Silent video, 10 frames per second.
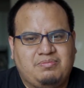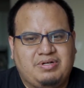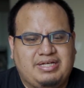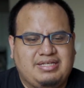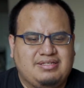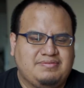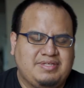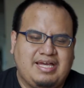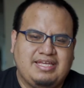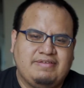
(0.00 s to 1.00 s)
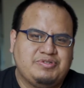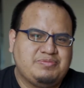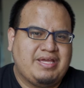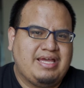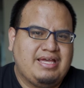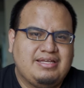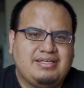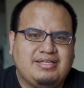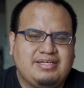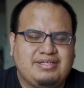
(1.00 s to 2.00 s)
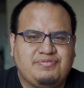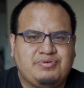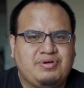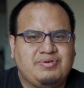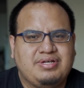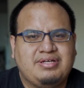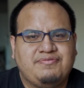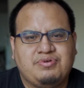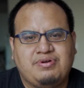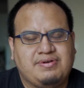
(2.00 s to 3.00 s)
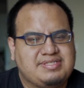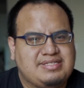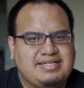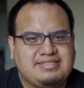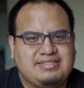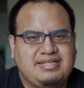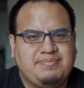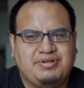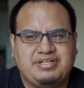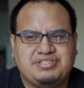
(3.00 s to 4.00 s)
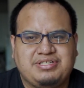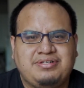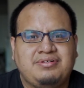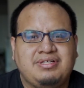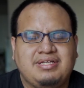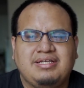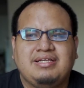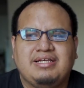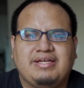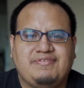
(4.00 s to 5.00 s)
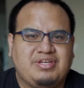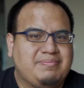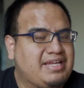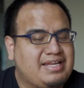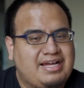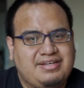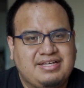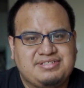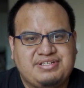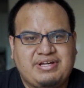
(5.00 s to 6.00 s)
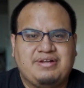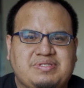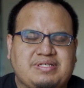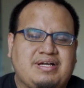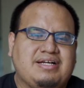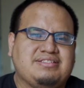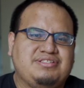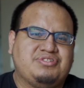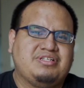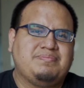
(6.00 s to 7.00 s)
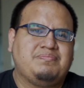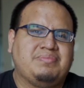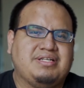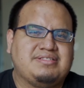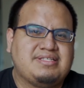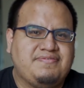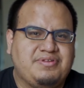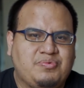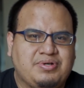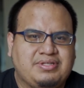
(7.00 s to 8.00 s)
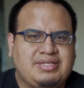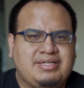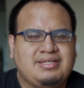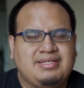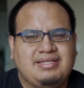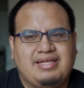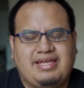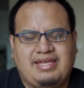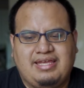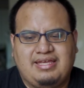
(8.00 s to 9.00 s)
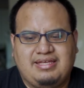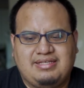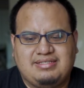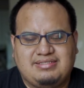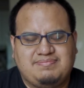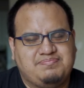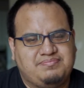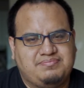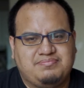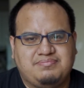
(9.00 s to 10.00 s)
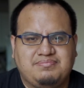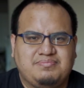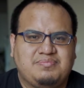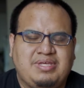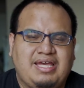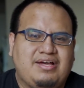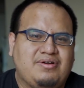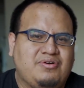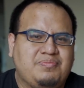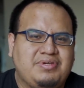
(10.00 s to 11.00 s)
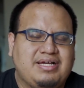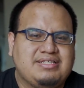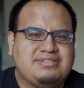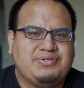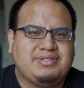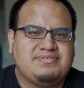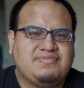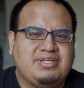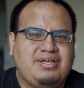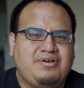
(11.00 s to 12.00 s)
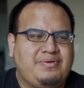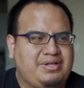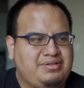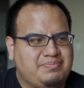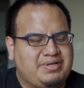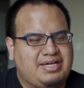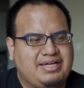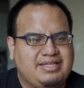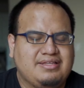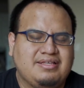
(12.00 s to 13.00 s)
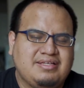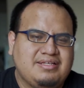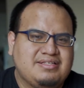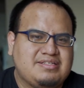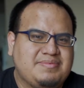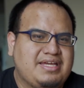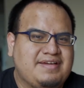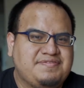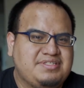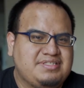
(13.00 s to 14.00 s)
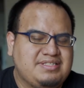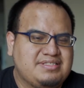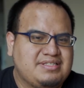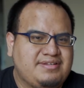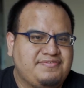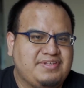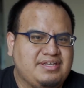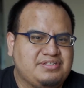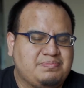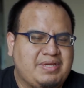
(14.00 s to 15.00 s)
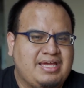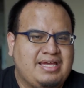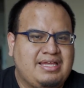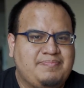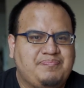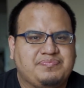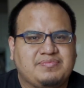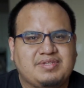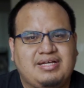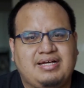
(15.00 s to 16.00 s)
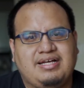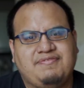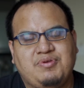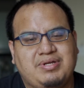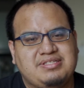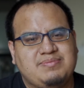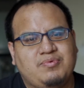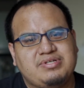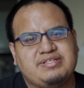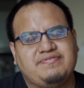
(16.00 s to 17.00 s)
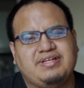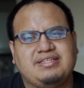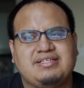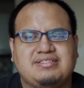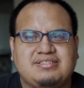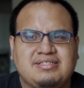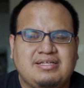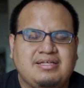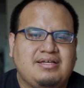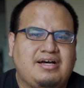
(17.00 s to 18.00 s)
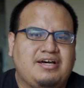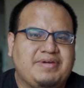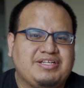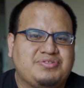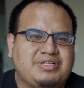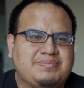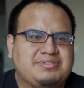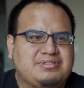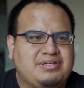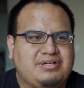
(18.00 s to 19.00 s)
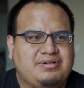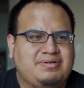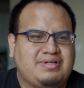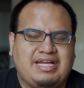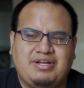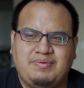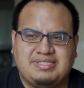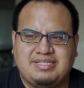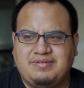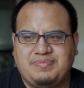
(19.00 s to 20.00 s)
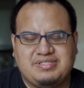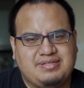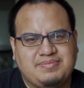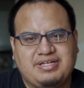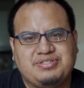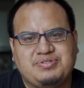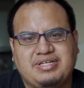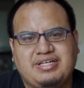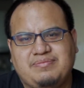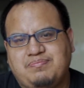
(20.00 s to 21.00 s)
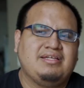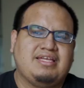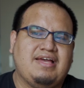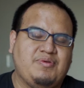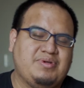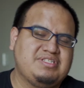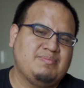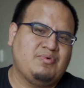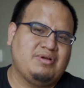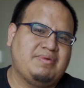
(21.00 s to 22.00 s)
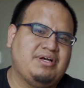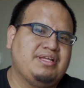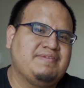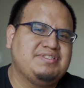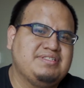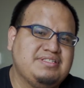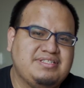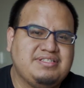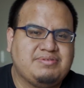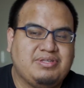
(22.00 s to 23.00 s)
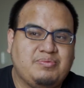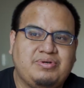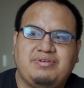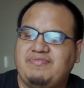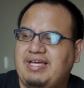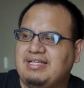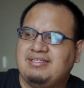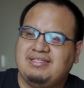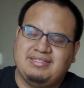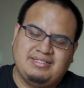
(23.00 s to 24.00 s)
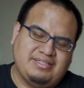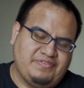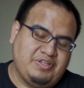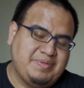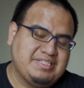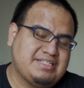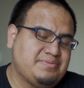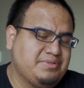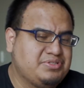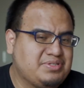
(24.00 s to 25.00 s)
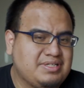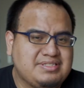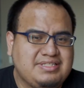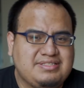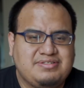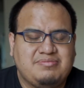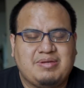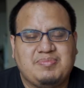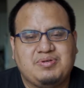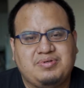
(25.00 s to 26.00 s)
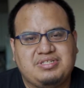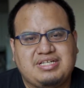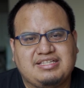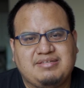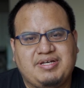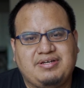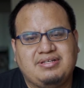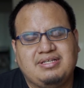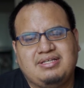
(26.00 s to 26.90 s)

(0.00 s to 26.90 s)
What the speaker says: But yeah, EVO Japan in Fukuoka. Fukuoka's a nice city, pretty chill. If you can make it out next year, it's a costly trip, but it's definitely worth it. And yeah, hope you guys enjoyed this video and a look behind some of the FGC stuff in Japan. If you want to see more stuff like this on my trips, you know, I always end up in some country. Yeah, if you want to see more about FGC scenes around the world, in fact, the Philippines has a really strong scene too. It might be cool to check them out.